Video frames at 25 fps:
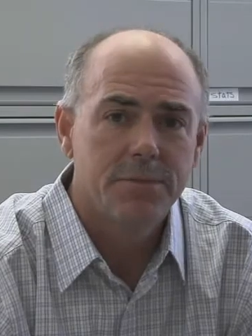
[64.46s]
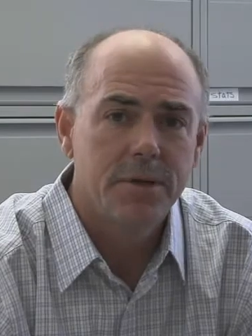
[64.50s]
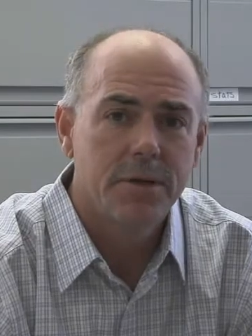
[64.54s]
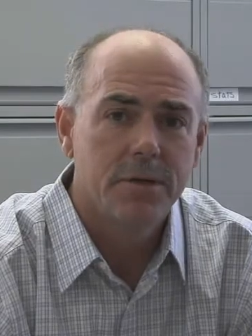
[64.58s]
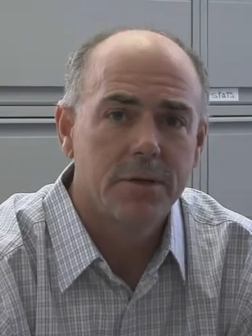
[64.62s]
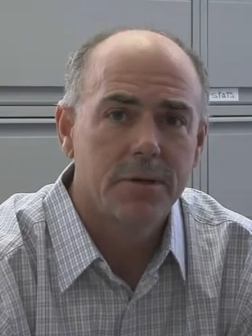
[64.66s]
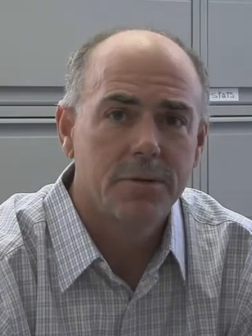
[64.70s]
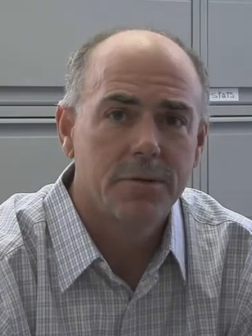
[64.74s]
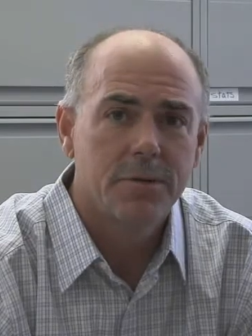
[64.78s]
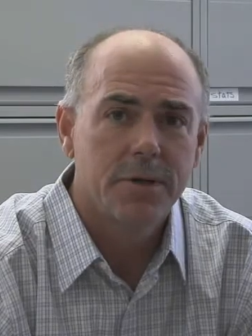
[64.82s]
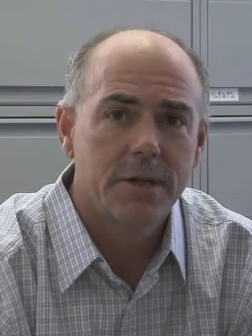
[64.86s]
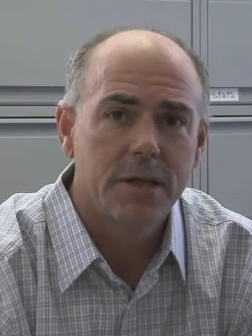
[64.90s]

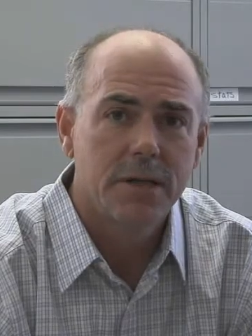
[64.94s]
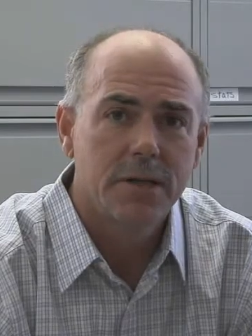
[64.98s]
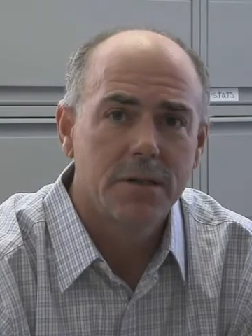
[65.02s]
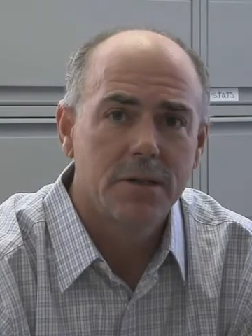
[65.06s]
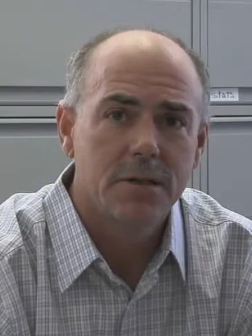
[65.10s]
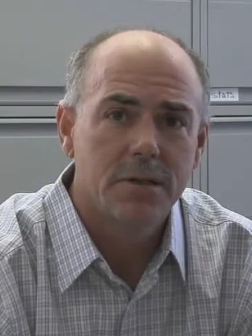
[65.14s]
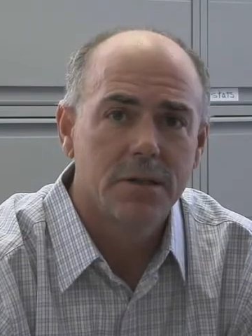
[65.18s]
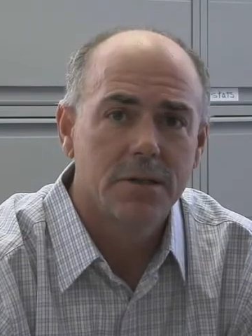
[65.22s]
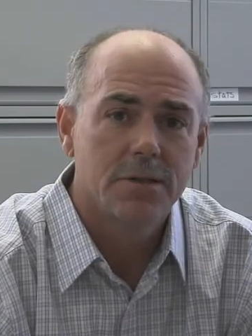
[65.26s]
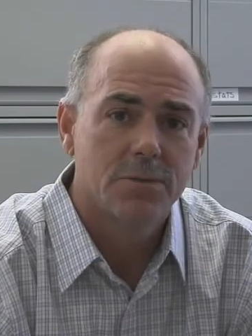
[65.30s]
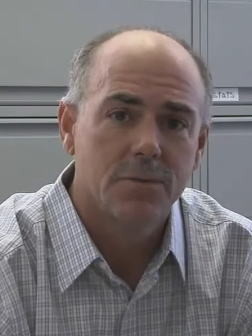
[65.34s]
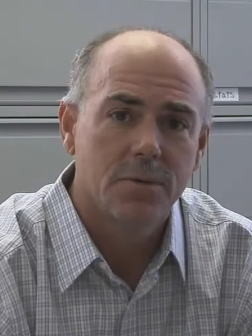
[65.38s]
Bureau record
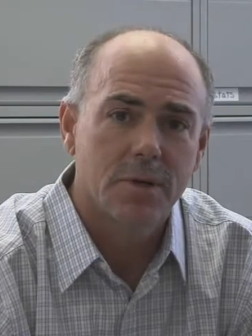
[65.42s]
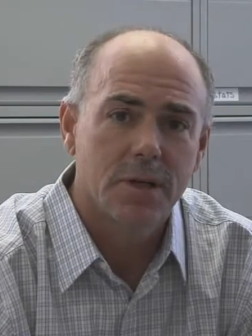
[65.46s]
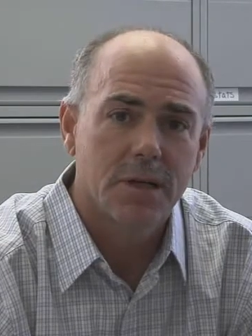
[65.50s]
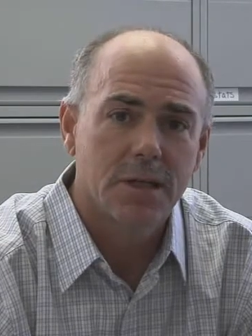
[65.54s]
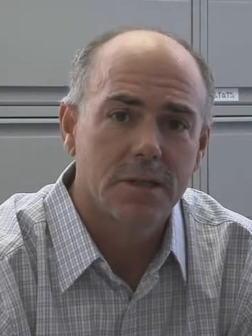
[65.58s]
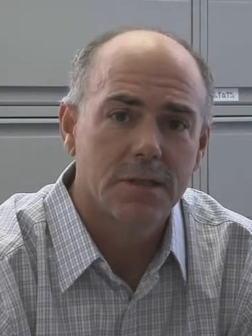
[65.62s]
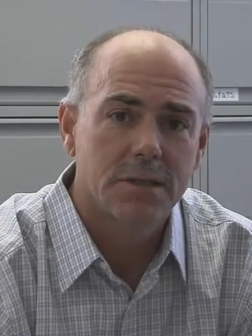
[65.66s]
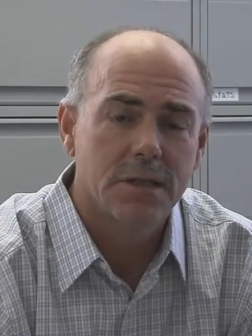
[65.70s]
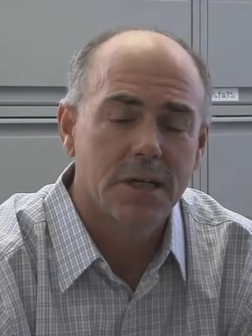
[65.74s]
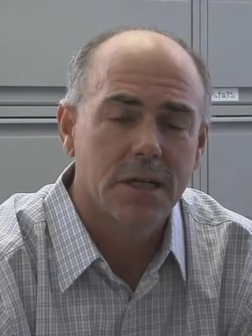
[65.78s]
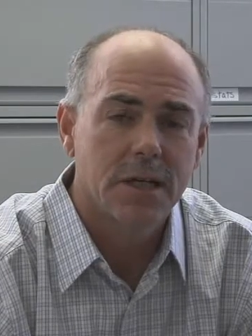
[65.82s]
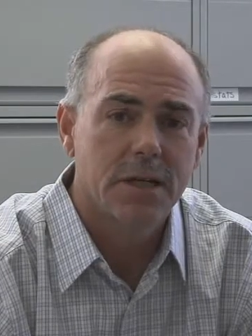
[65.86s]
as well
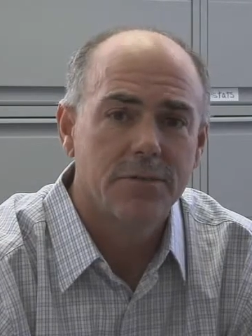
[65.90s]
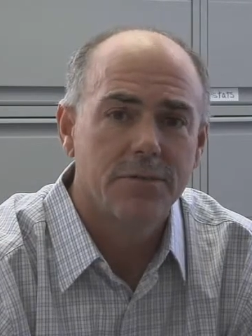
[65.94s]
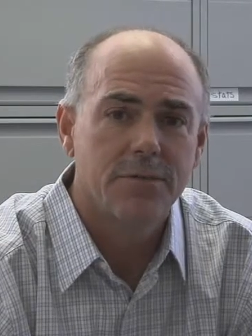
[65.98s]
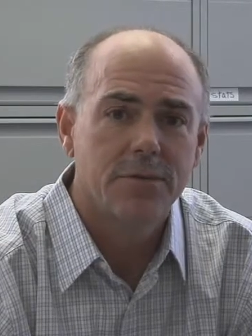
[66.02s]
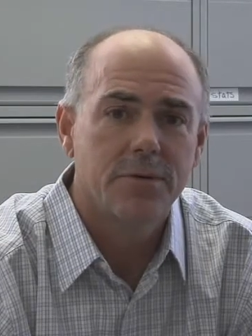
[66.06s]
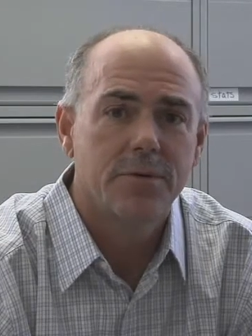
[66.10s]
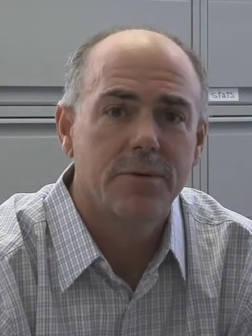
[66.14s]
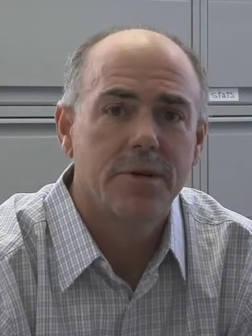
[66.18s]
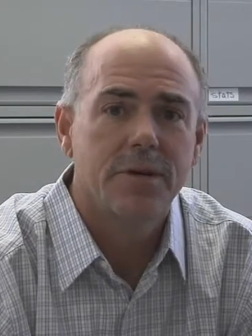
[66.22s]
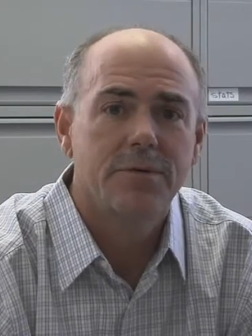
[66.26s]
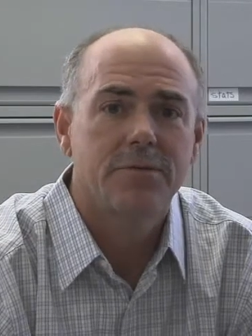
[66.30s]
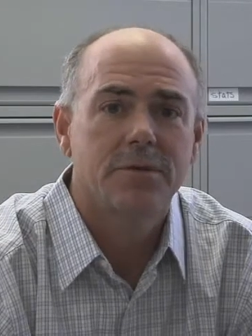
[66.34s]
as ask for
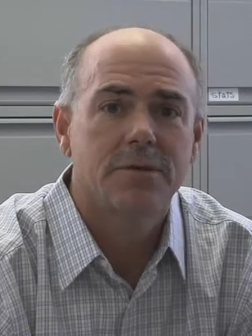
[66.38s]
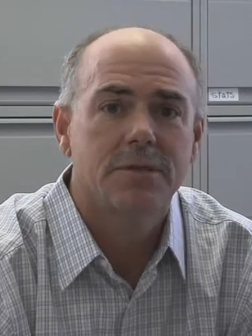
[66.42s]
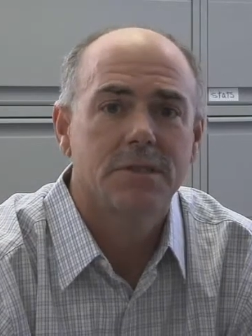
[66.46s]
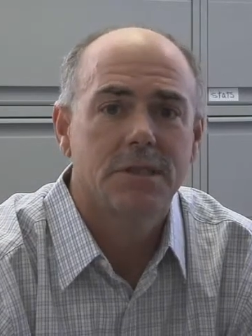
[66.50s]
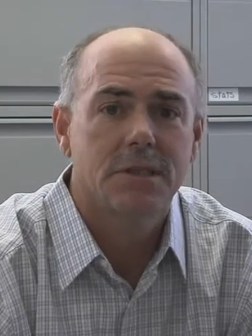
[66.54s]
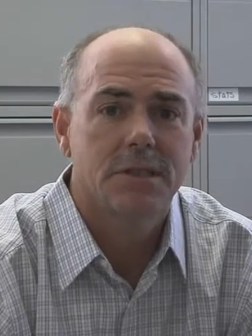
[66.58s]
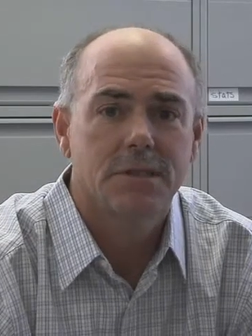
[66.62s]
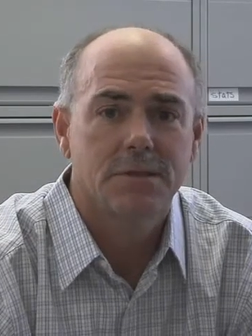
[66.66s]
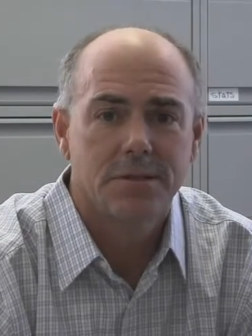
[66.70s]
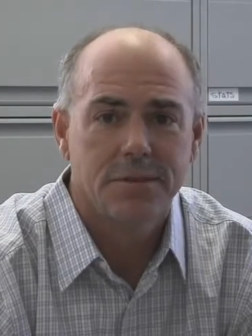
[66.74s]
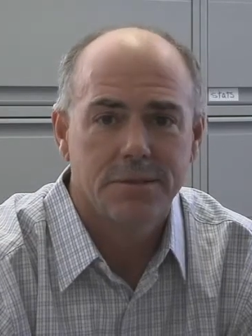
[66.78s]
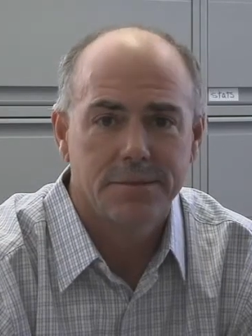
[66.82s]

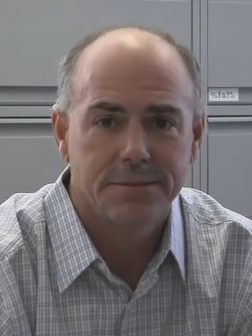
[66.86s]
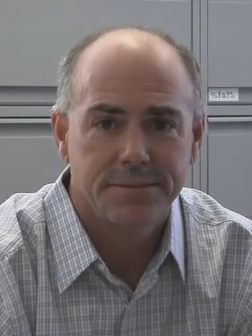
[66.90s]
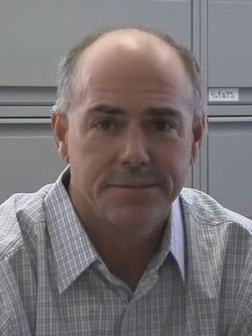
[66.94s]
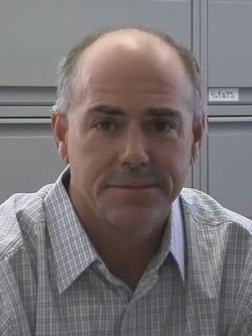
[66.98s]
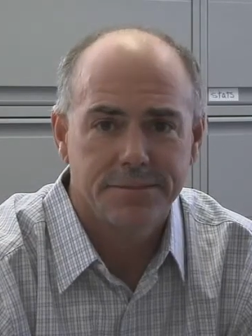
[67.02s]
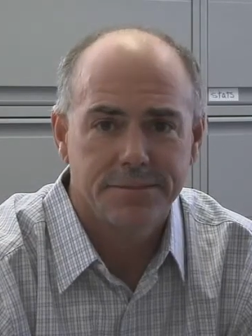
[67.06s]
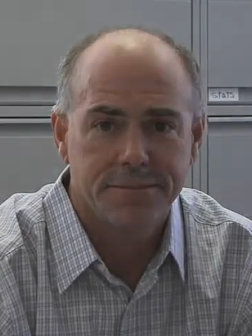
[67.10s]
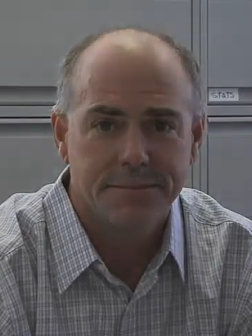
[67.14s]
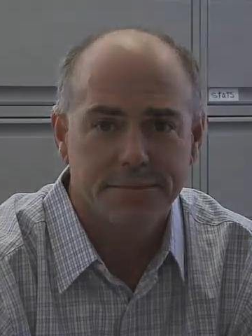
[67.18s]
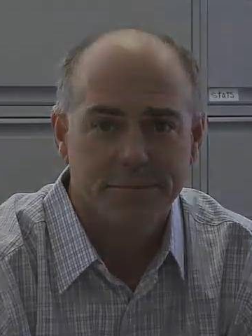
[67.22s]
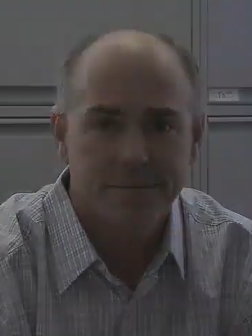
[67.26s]
references.